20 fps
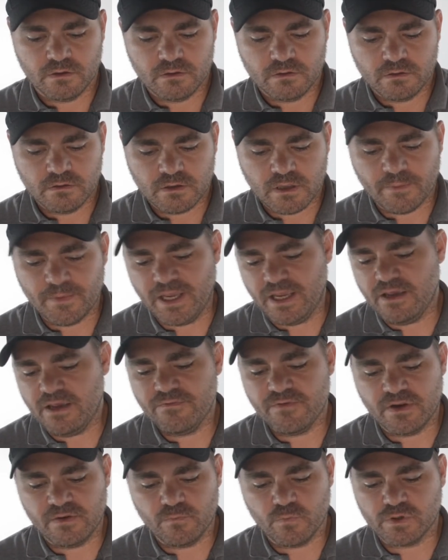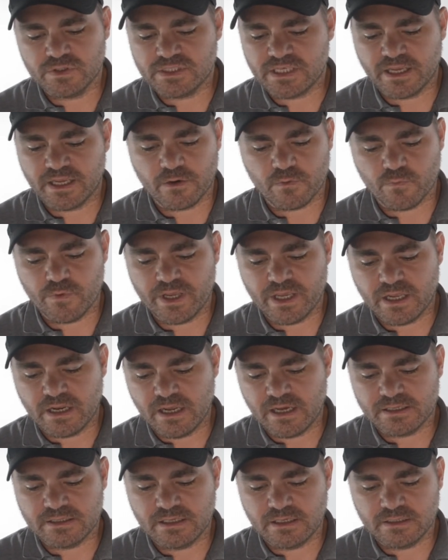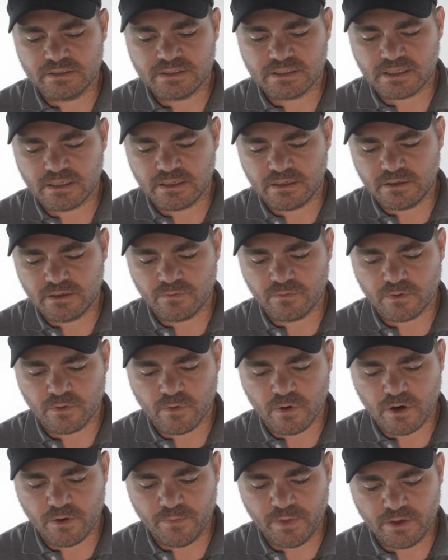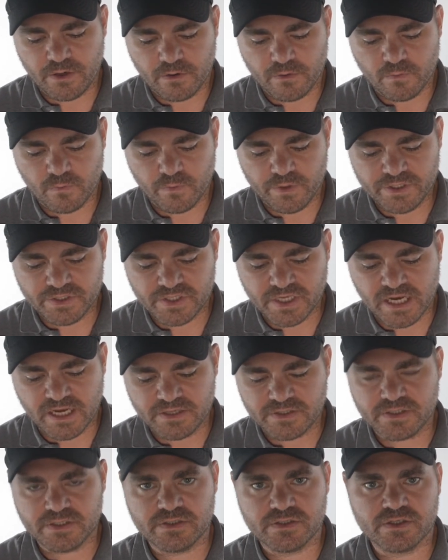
I mean, even once I get it reconnected, it's going to require me to resize it.